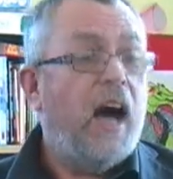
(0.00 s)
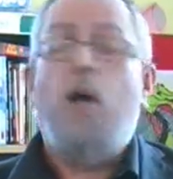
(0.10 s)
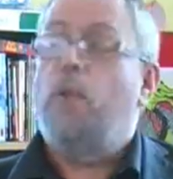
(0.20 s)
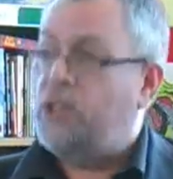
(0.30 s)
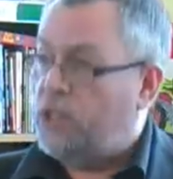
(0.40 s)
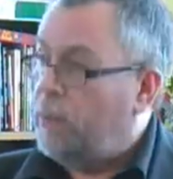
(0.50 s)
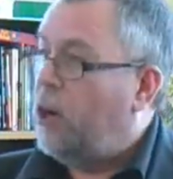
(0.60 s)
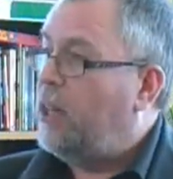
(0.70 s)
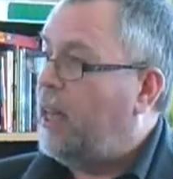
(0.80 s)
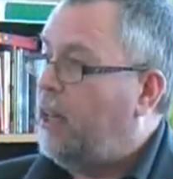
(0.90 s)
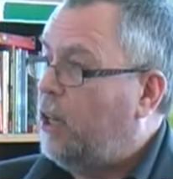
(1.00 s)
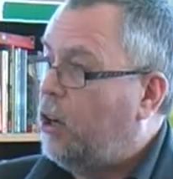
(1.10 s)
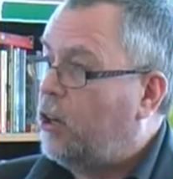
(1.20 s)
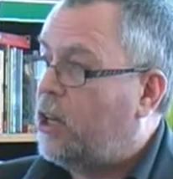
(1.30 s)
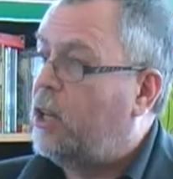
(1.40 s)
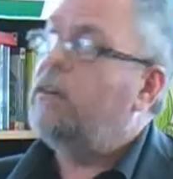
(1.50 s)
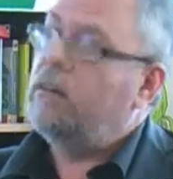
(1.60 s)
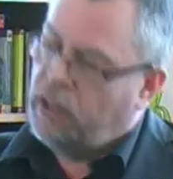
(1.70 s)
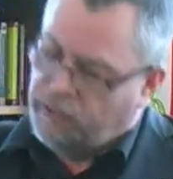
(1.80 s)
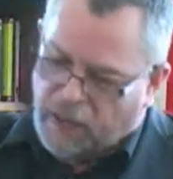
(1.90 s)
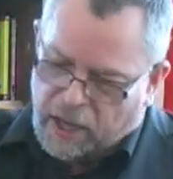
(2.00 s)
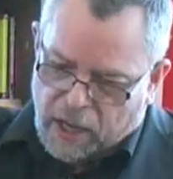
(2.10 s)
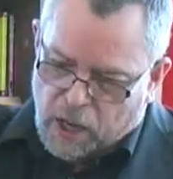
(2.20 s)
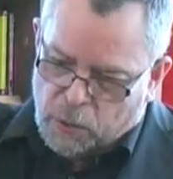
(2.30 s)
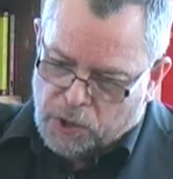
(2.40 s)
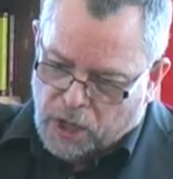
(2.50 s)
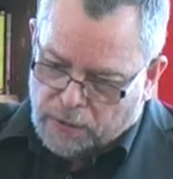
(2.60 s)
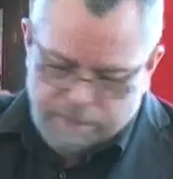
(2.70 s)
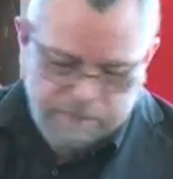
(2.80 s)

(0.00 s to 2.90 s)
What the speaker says: I wish them all their luck. The fight goes on.